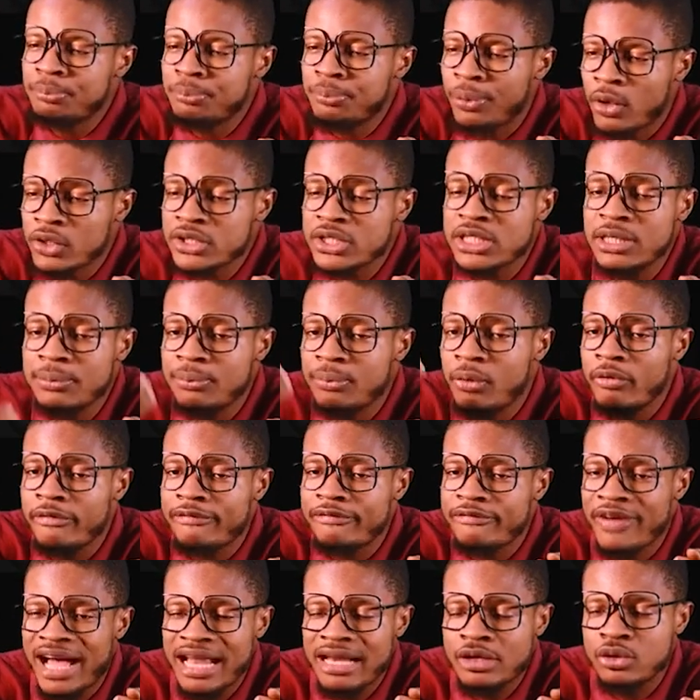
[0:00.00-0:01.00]
possible
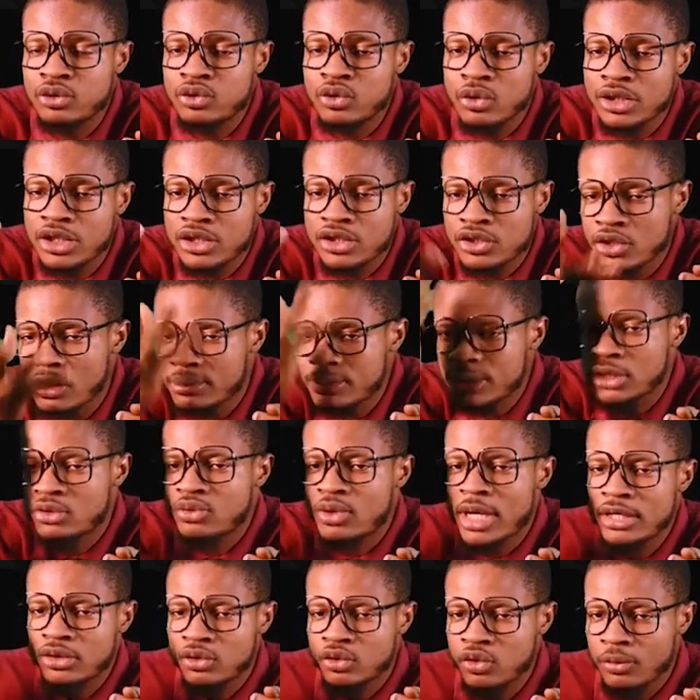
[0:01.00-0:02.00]
value to the
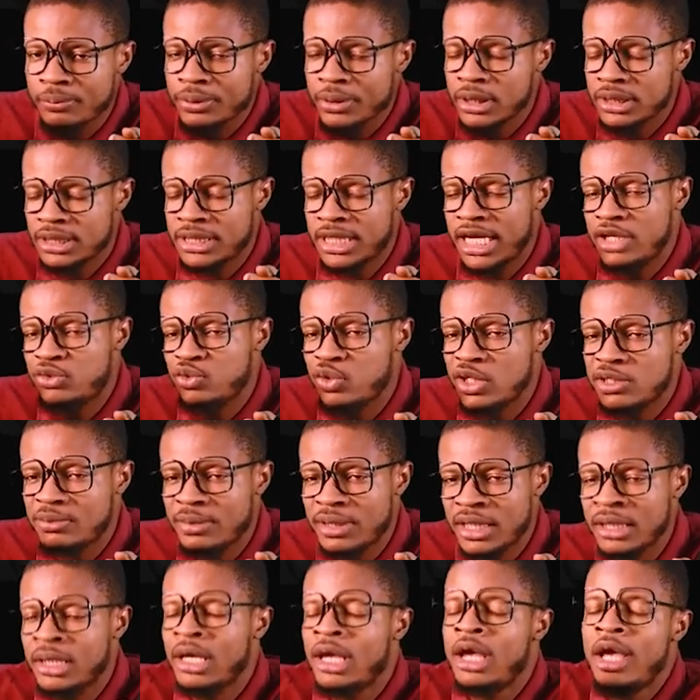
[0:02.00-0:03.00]
substituent group. Say it with
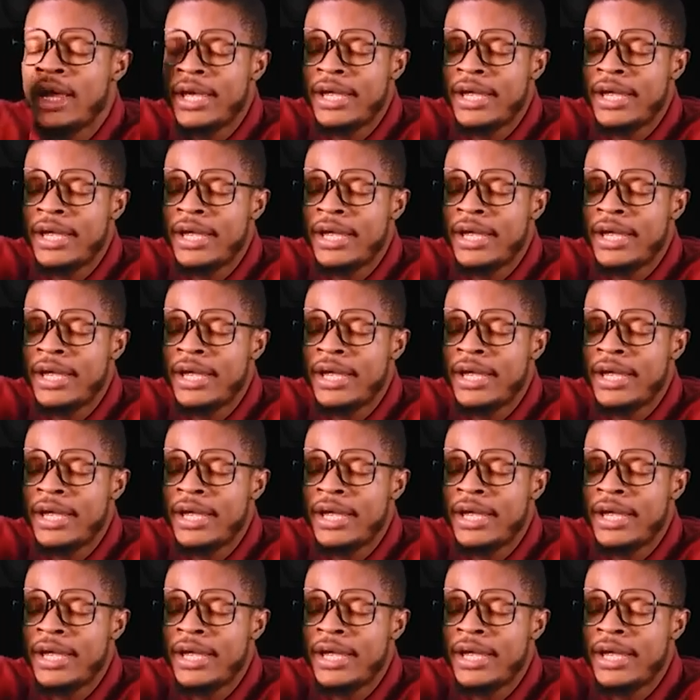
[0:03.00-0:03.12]
me.